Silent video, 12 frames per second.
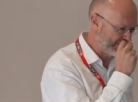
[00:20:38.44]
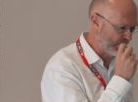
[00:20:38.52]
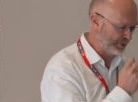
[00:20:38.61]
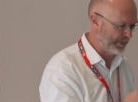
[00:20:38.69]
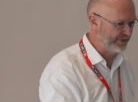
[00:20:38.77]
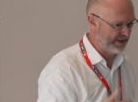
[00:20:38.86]
of
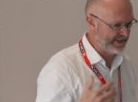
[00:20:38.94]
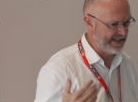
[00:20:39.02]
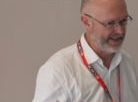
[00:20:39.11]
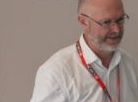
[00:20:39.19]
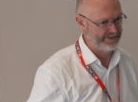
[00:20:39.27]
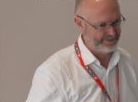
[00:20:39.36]
course, we've seen
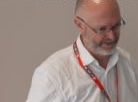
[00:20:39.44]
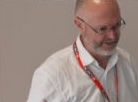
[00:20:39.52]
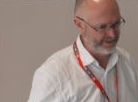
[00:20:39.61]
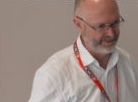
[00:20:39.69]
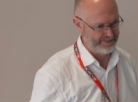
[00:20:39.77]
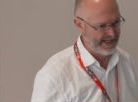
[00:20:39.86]
that in,
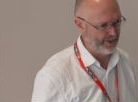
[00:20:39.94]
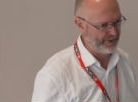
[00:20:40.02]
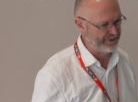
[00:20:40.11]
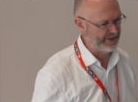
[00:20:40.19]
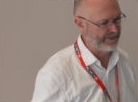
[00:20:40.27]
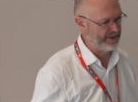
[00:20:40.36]
in health
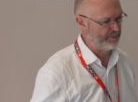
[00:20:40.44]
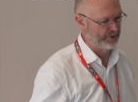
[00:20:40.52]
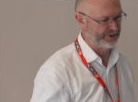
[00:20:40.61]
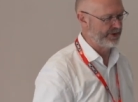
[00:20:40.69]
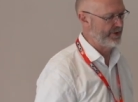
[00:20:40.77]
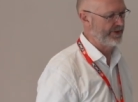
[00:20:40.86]
and safety
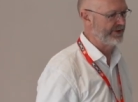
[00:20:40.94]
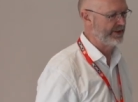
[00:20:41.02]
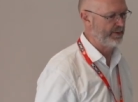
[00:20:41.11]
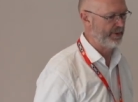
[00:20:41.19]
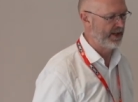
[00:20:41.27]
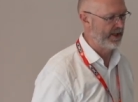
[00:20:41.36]
prosecutions in
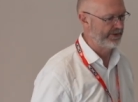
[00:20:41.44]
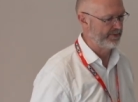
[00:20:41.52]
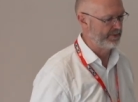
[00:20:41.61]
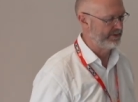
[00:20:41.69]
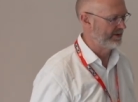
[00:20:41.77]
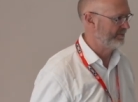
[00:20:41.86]
the past. I
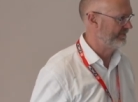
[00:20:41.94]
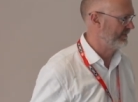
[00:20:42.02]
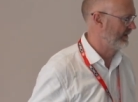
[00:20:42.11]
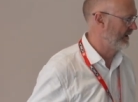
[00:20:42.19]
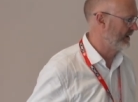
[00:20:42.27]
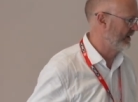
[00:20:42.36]
mean, I'm,
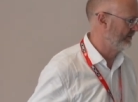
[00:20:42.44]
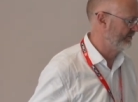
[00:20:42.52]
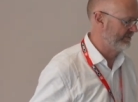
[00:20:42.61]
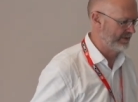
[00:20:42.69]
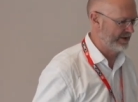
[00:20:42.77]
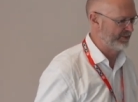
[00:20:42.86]
I,
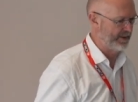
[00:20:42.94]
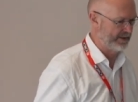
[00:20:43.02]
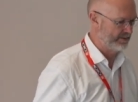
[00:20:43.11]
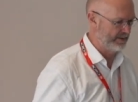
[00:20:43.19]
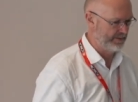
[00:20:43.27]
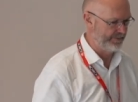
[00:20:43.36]
I, spent
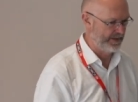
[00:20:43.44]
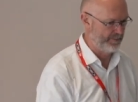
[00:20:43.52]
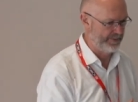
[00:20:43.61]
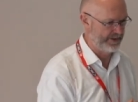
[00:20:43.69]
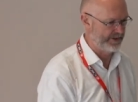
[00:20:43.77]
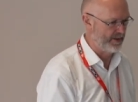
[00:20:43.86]
a fair
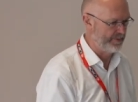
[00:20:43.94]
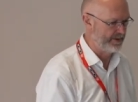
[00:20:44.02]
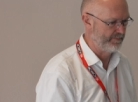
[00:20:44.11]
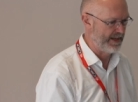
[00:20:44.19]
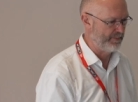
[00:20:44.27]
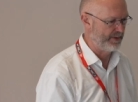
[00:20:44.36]
bit of time in
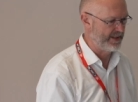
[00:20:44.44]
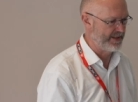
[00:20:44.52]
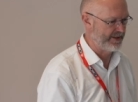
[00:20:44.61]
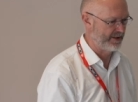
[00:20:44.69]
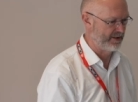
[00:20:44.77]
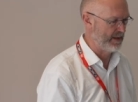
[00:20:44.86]
the Met
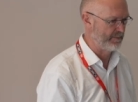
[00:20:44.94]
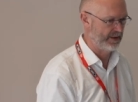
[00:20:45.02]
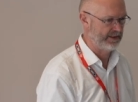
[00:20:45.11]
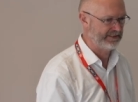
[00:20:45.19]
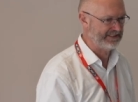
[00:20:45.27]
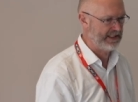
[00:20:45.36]
Police, and I
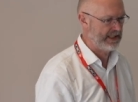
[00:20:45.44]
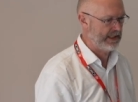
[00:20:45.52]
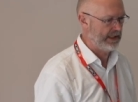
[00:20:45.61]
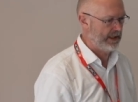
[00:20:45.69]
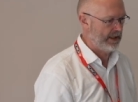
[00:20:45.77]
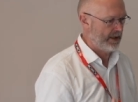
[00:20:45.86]
remember
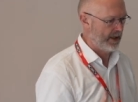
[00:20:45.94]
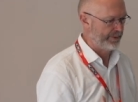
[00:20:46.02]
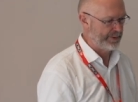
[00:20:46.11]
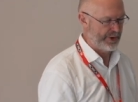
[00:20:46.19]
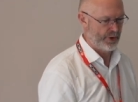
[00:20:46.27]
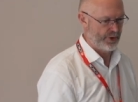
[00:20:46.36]

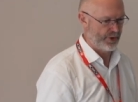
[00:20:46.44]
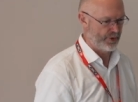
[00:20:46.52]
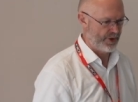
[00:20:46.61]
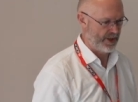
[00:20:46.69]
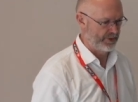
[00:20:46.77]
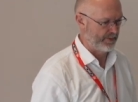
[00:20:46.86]
after we shot Jean
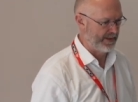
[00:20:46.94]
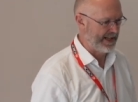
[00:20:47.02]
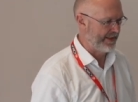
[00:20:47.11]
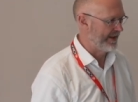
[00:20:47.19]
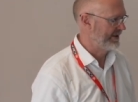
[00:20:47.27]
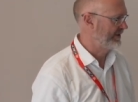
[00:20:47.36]
Charles de
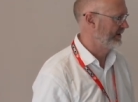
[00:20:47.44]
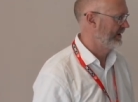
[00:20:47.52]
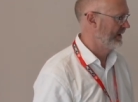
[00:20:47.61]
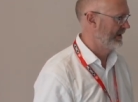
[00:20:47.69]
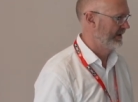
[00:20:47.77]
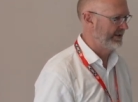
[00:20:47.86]
Menezes,
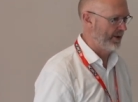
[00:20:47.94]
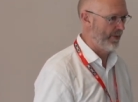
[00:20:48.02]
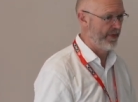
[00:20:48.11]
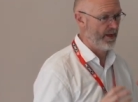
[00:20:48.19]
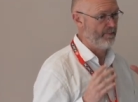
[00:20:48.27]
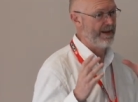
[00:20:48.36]
uh, you know,
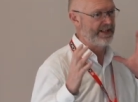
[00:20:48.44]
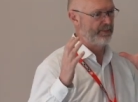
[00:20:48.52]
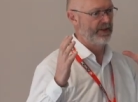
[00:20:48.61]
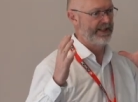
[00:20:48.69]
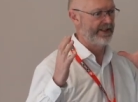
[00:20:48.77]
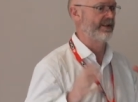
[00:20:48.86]
the Met
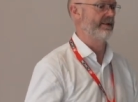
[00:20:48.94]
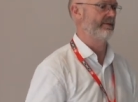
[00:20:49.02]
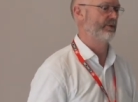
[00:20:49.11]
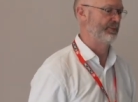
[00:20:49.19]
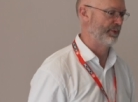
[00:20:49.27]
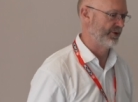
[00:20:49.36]
Police
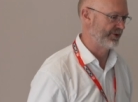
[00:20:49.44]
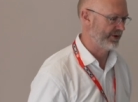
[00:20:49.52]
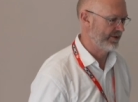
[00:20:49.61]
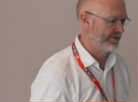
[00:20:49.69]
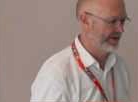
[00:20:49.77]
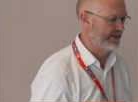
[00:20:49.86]
was
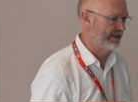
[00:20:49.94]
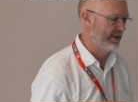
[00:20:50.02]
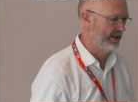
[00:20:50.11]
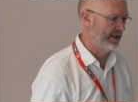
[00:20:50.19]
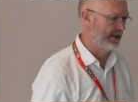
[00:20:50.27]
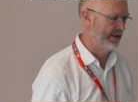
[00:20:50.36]
prosecuted
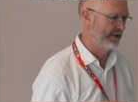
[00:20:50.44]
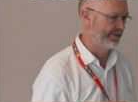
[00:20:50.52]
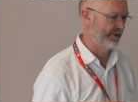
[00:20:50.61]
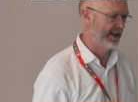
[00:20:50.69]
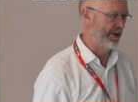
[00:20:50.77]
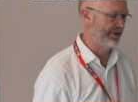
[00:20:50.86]
uh,
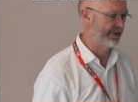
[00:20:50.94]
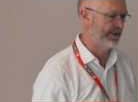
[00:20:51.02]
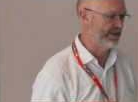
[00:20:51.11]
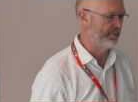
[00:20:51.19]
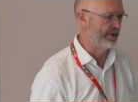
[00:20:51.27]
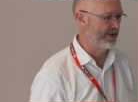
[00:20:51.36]
for a health and
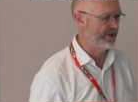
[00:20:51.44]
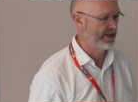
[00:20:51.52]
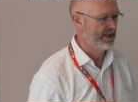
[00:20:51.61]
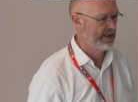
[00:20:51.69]
safety breach.